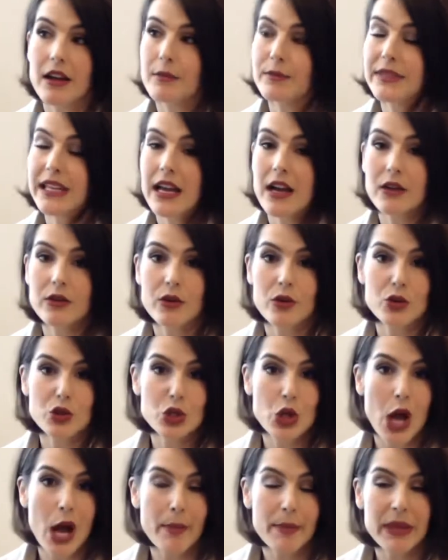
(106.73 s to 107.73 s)
Come down, go
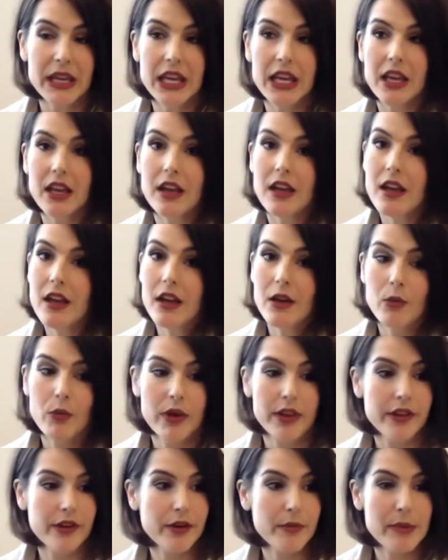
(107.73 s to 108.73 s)
shopping,
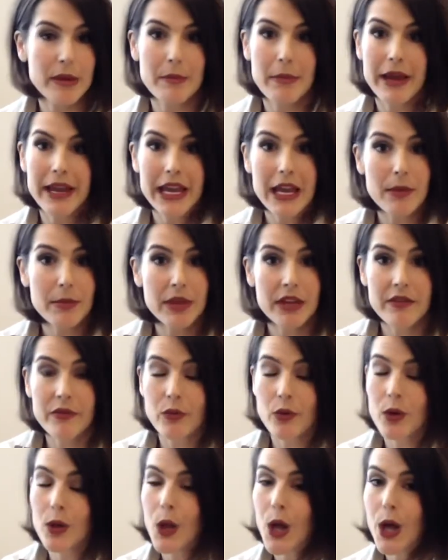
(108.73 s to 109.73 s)
whether it be Miami,
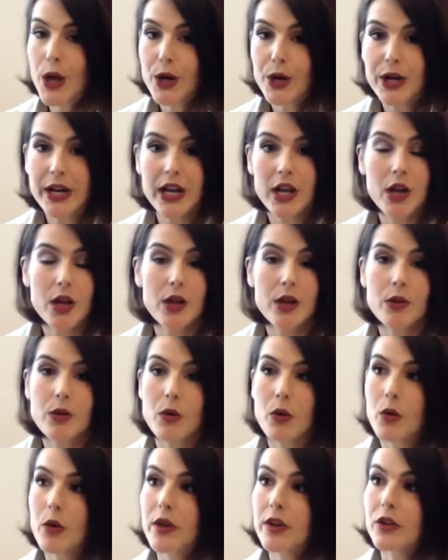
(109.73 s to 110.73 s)
Fort Lauderdale,
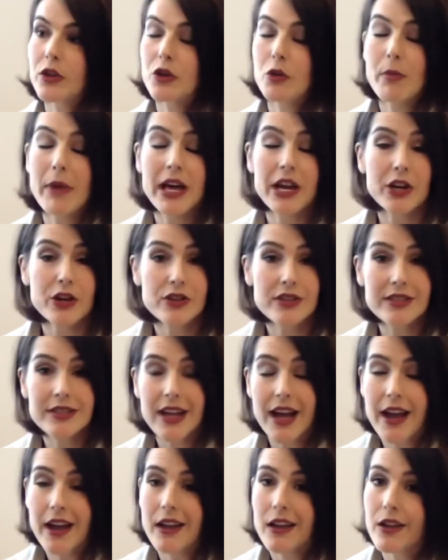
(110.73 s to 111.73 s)
no matter your
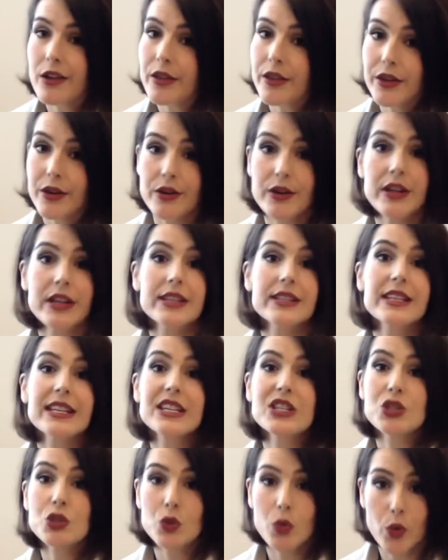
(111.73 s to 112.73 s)
style, there is a
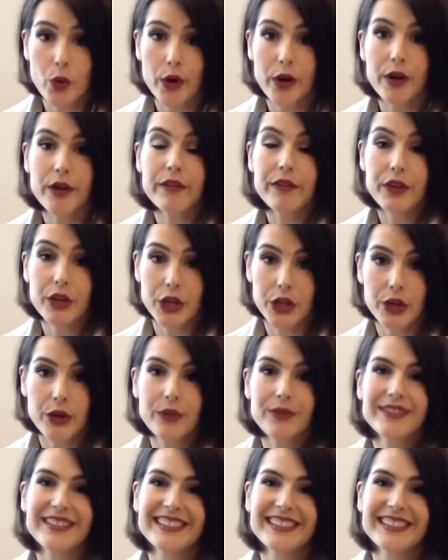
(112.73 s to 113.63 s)
store for you.